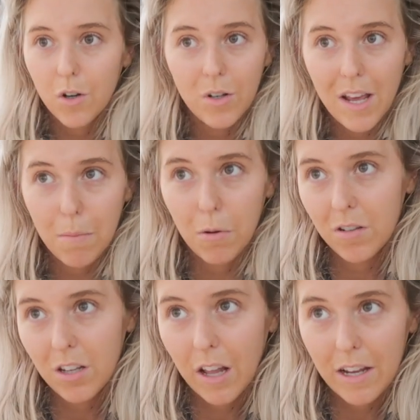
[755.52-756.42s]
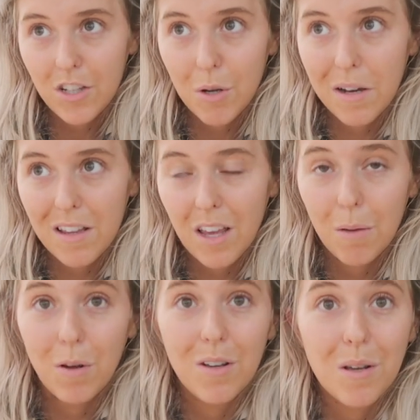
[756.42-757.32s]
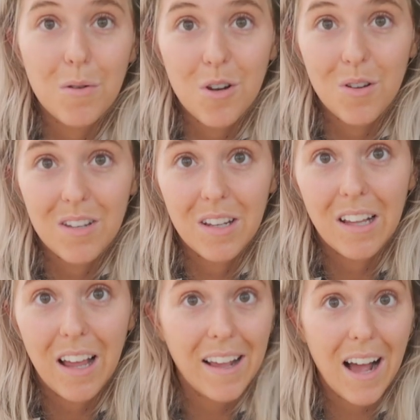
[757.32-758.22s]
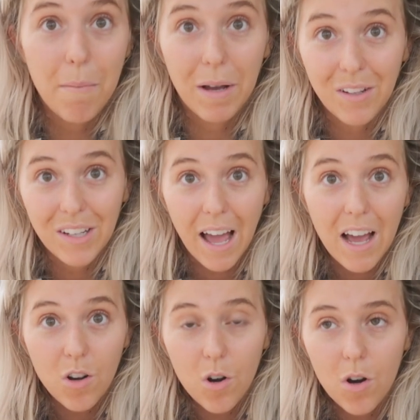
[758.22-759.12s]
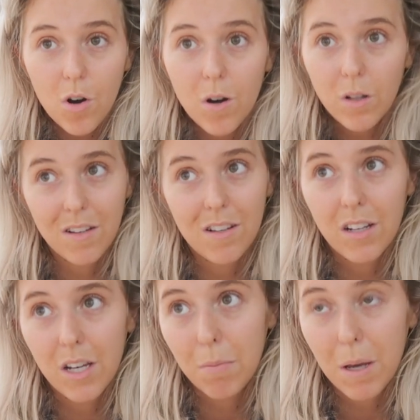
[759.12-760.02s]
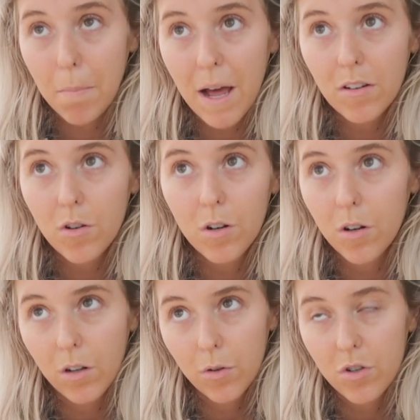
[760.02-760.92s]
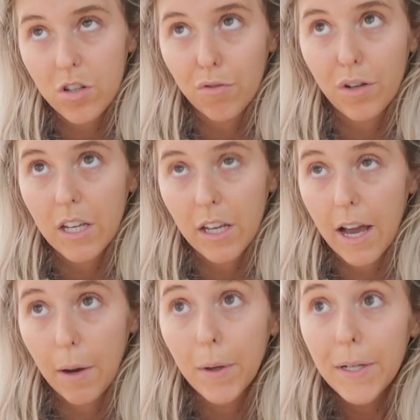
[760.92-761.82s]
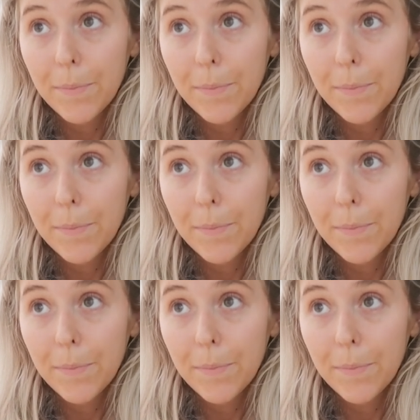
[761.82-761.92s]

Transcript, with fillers: unable to like do anything because I was constantly like, am I gonna get a call? Is it gonna be a bad call? I was just freaking out.